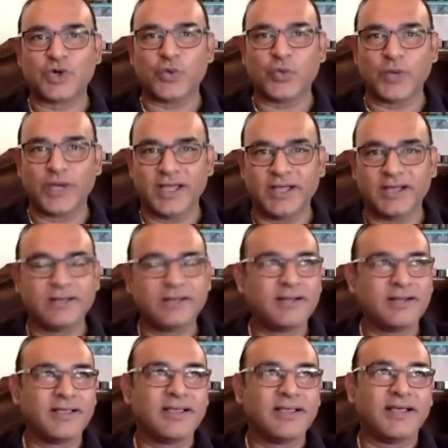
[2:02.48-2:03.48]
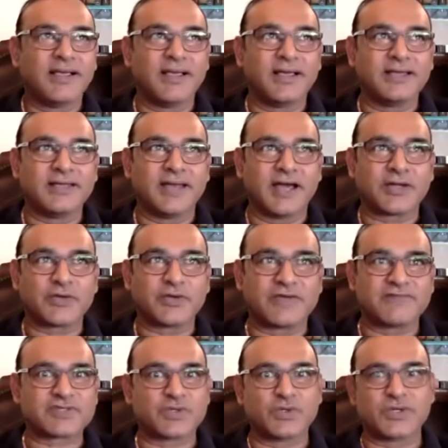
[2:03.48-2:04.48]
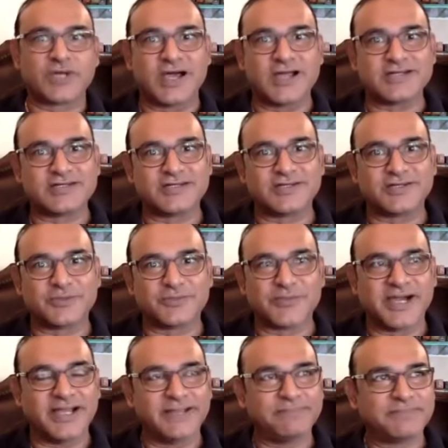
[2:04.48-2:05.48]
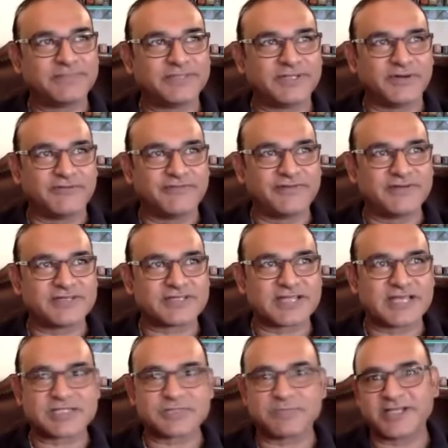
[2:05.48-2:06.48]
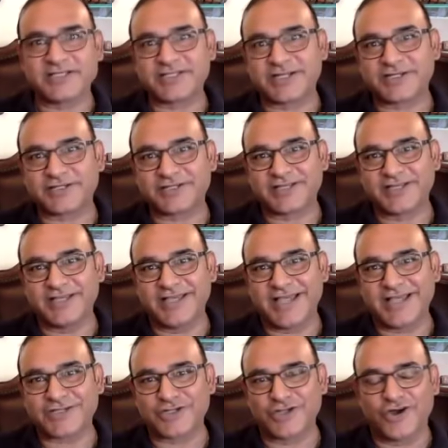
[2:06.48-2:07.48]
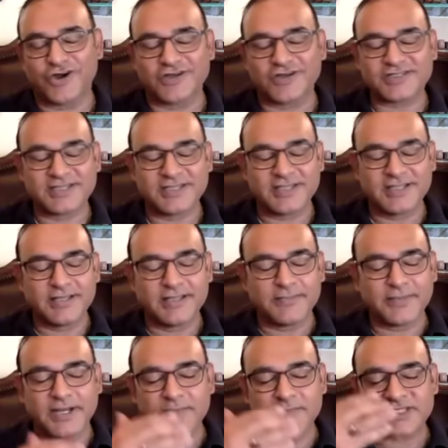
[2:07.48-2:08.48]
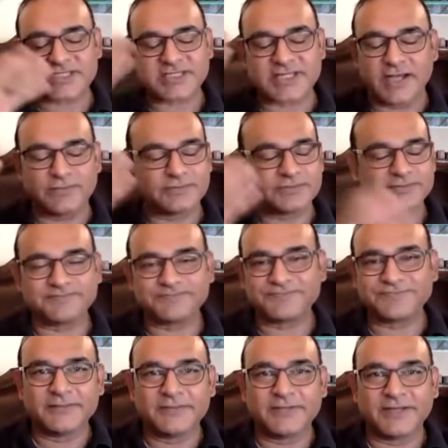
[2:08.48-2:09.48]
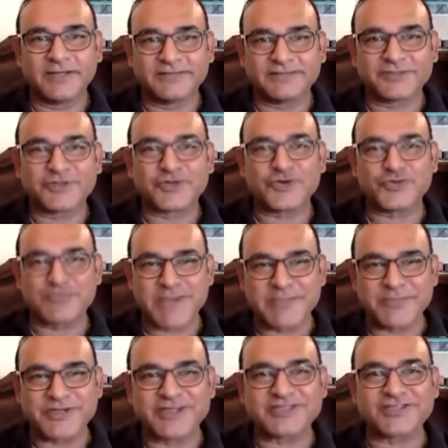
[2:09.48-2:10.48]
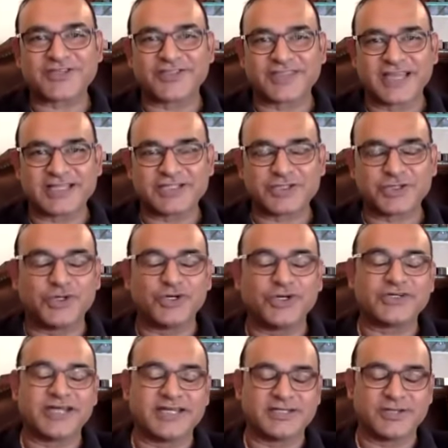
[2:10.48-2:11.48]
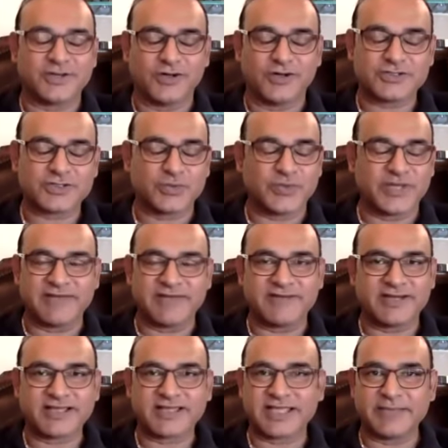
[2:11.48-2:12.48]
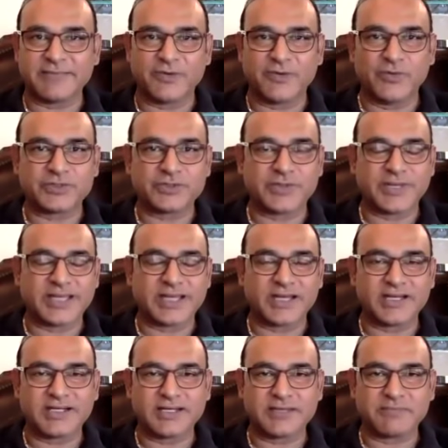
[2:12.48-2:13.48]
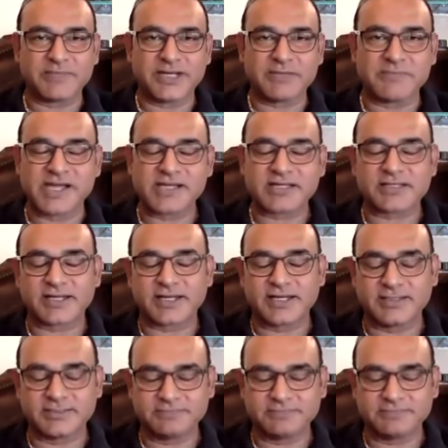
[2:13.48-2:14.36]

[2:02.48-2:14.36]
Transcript: well, and I could have scored 100 on my, first Test match at Lord's, but I missed out. Good memories of that tour, and also whenever I came over to England and played my cricket.